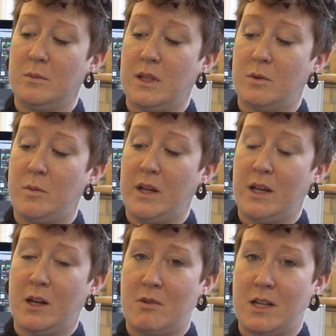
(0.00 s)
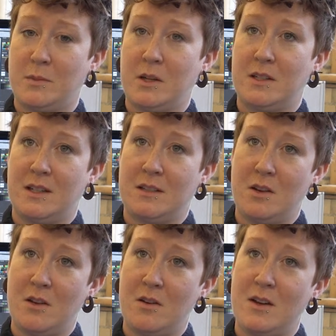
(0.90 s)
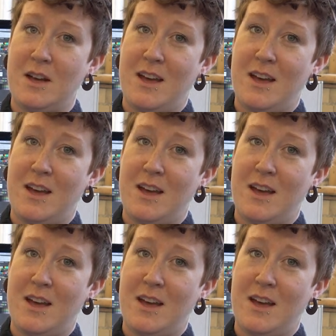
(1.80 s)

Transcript: They were making a raspberry saison,